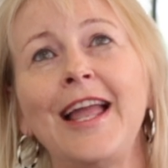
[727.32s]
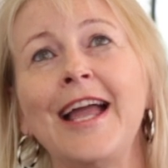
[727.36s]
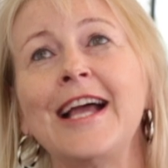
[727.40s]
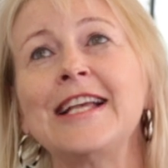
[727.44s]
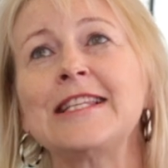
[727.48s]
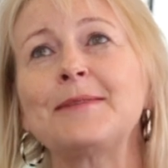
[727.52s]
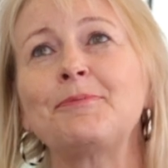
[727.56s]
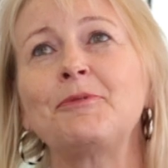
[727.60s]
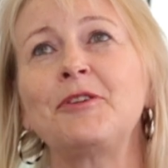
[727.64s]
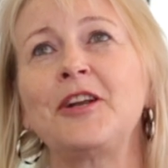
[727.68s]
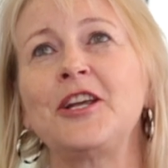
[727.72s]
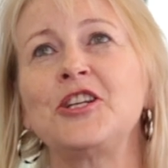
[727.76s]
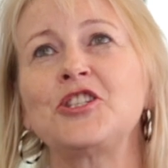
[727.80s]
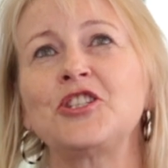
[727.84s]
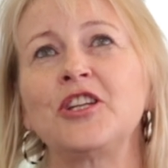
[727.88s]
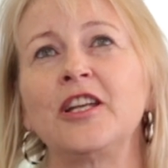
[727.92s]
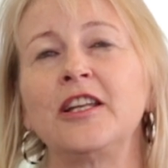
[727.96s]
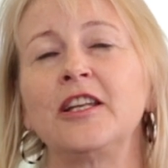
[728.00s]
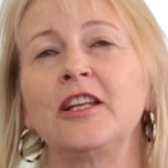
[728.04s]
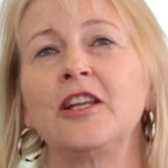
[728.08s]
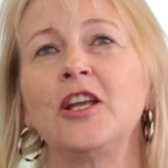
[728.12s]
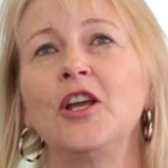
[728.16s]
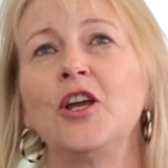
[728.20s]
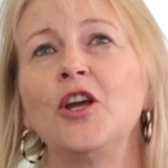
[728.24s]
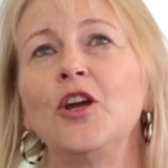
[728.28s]

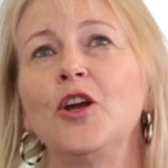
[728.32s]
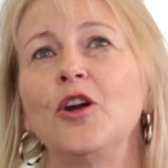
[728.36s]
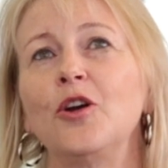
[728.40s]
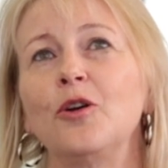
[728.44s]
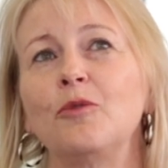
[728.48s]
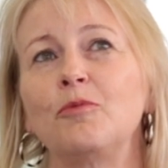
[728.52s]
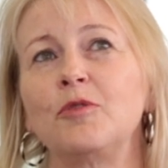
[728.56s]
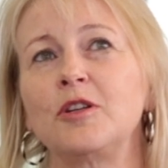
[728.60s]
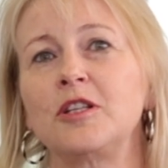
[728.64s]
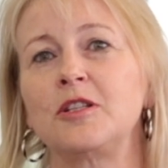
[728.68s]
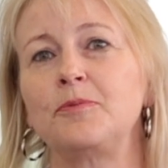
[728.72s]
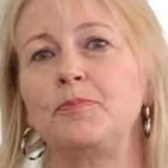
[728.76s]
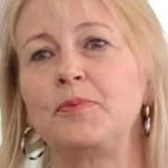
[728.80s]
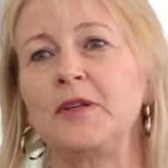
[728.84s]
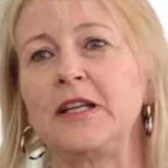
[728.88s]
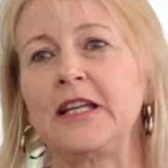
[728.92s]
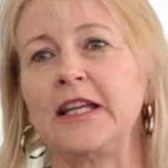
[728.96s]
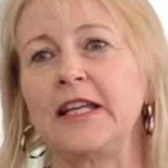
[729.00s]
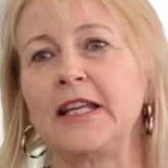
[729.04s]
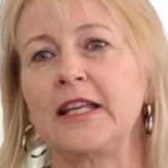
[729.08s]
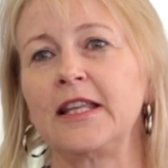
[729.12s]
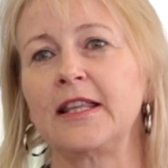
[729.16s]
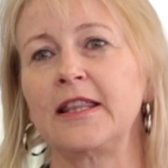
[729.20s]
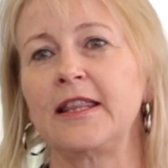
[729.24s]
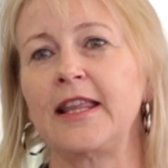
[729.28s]
aspiration would
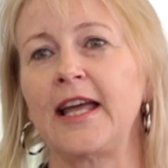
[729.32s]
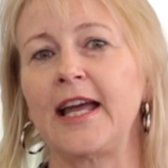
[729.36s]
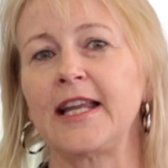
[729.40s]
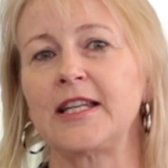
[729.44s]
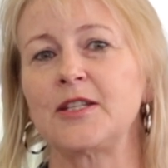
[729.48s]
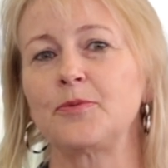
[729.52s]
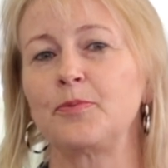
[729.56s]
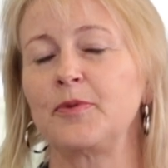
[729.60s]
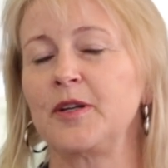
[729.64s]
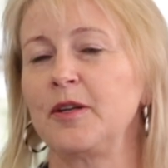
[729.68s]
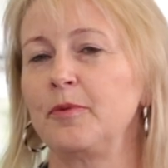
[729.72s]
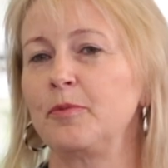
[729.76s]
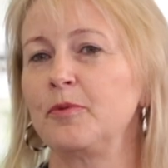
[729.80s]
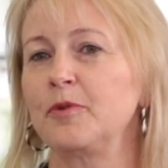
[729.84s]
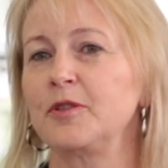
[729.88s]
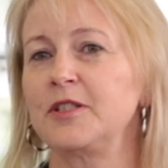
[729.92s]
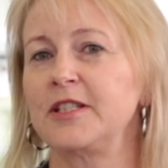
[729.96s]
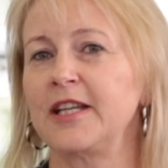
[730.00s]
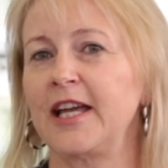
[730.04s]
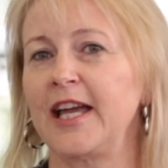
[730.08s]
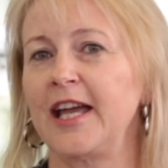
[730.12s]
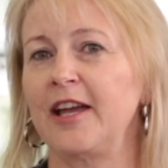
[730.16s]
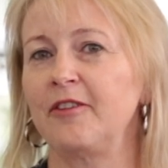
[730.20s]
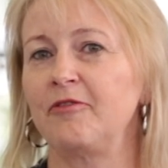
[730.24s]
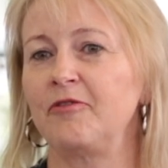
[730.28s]
be that we would
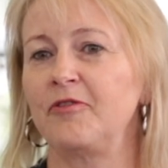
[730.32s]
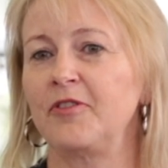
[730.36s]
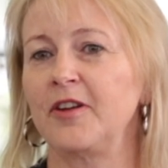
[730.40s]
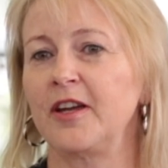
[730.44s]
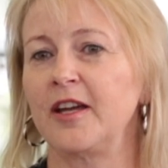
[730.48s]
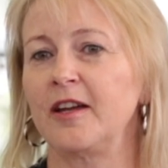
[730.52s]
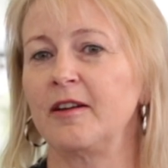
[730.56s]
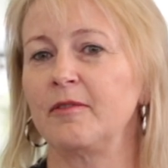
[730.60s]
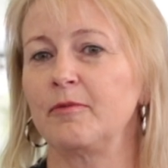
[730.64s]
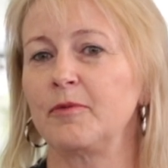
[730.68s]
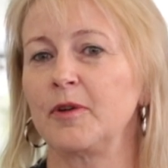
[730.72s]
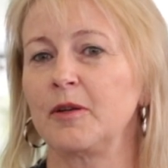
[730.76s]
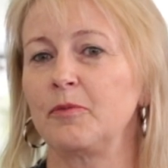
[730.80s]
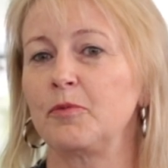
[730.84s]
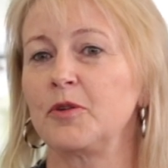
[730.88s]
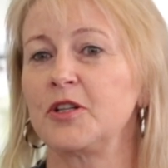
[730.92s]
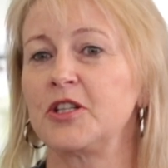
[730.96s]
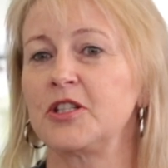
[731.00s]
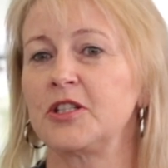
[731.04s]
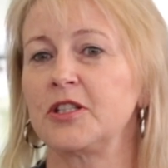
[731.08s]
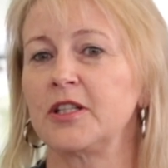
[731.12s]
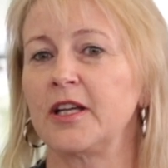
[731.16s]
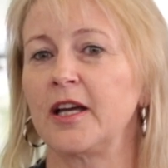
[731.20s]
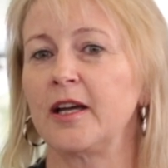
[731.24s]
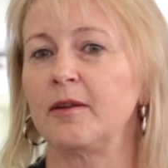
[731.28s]

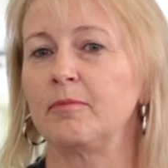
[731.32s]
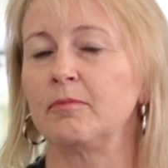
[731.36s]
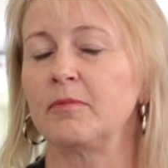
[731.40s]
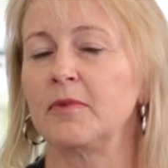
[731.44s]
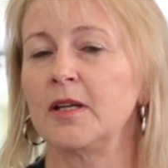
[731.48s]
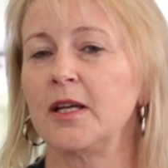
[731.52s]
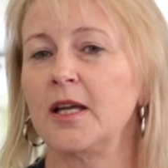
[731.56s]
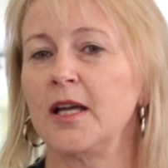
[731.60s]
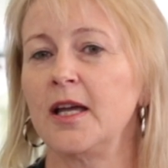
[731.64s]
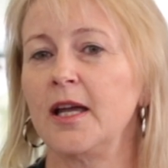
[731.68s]
have,